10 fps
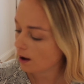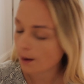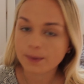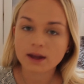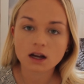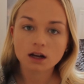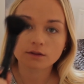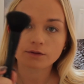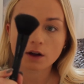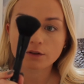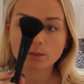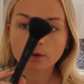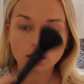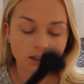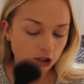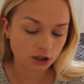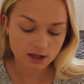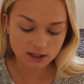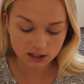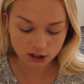big kind of fluffy brush. This is